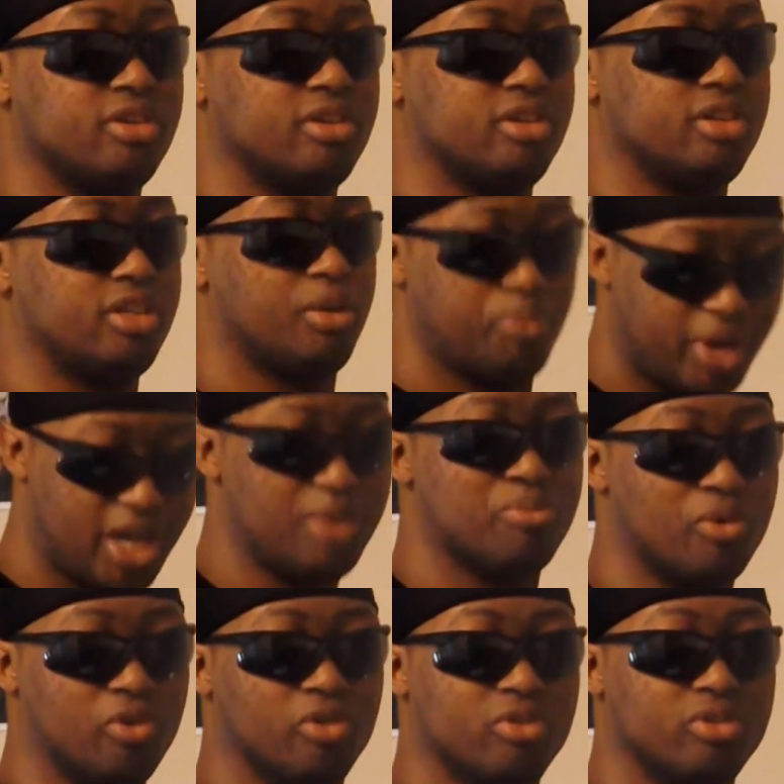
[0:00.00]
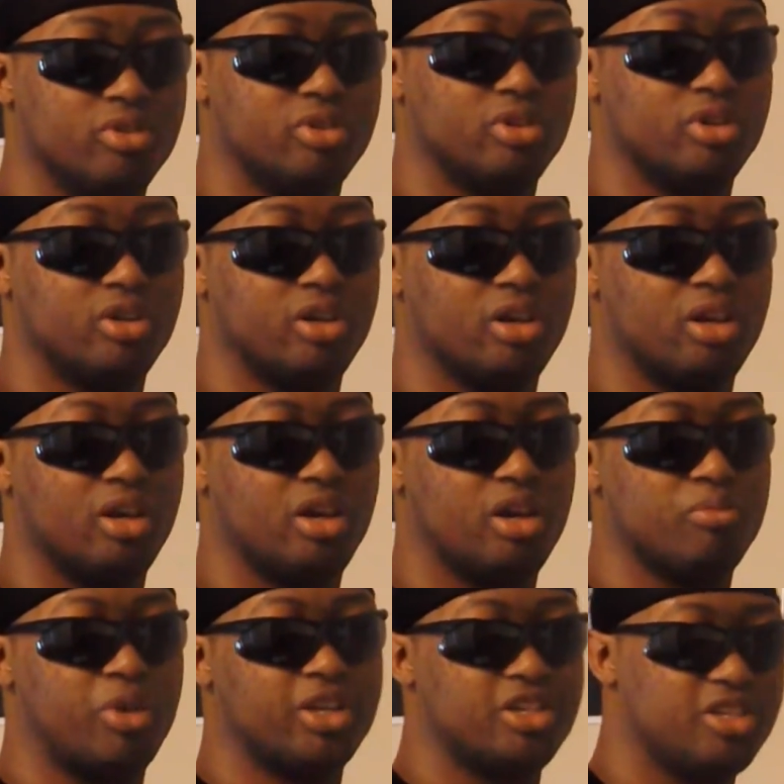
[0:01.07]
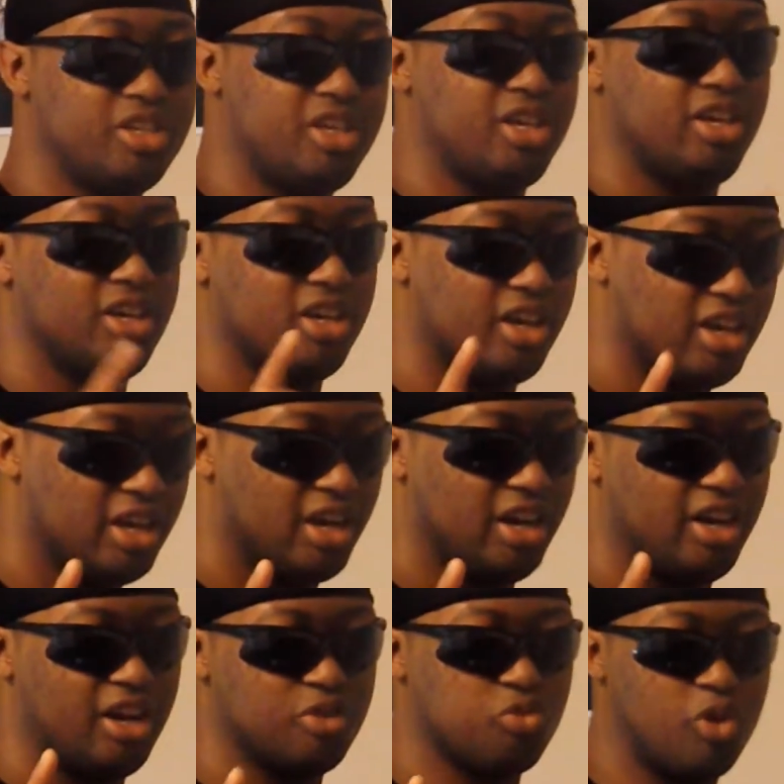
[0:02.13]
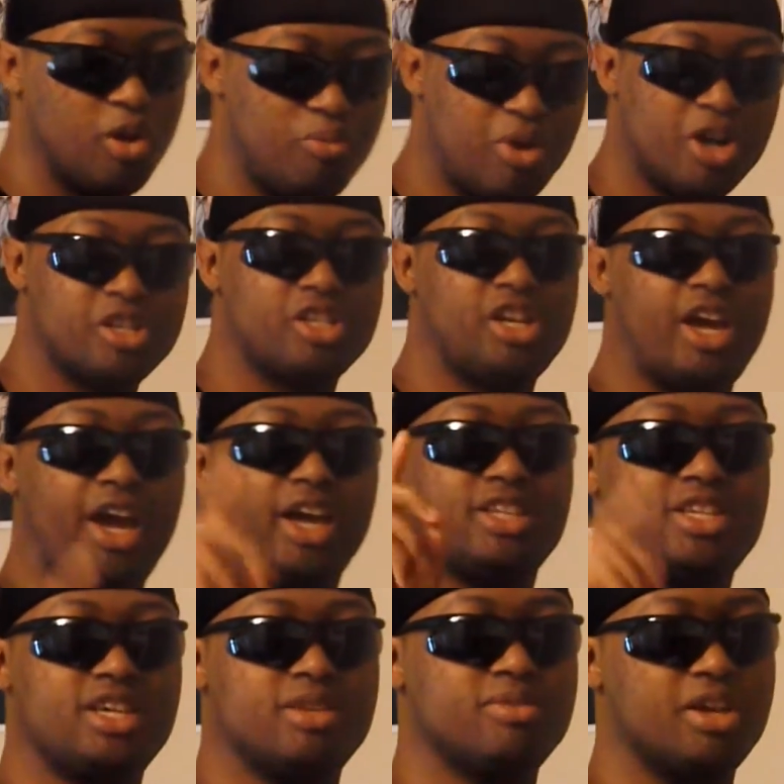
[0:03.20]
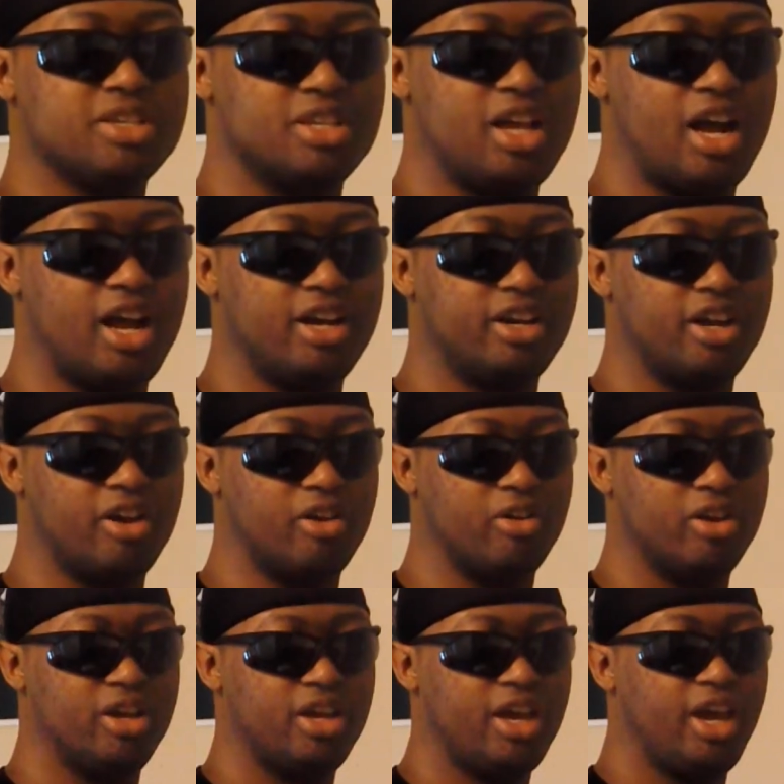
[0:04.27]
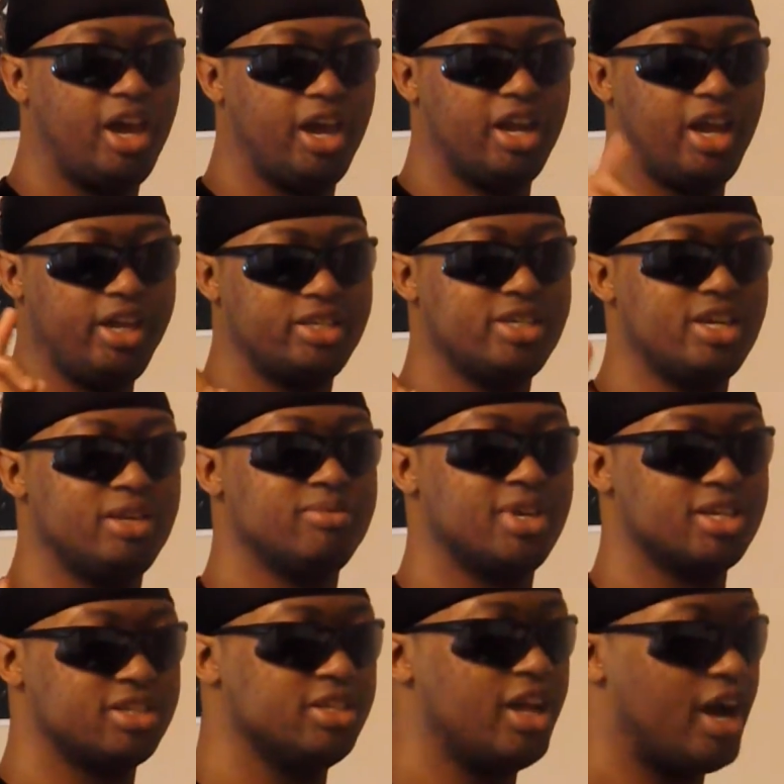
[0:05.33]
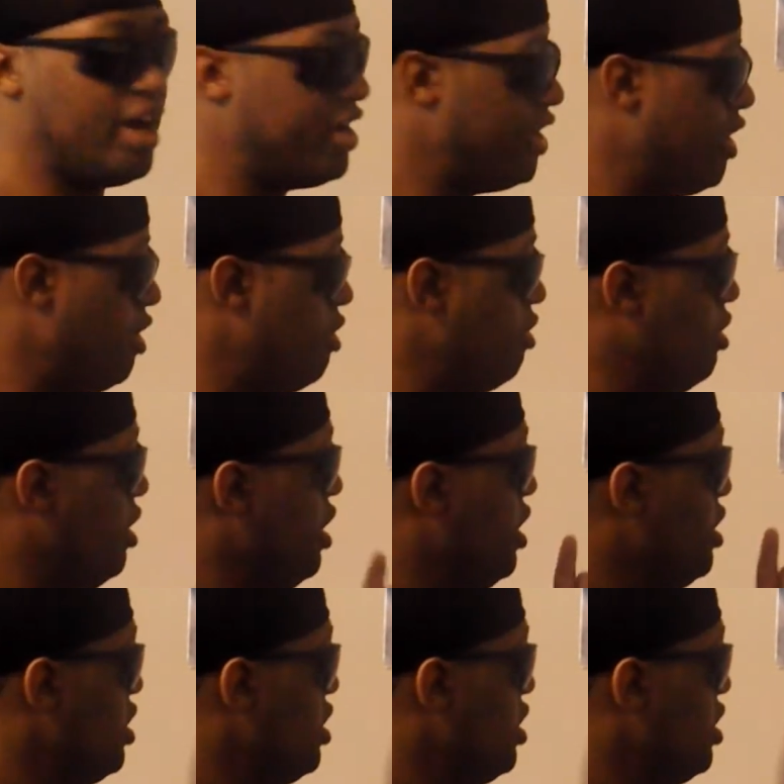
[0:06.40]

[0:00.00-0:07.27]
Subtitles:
the people. But you see, there's one person that ATM does not know. And ATM does not know the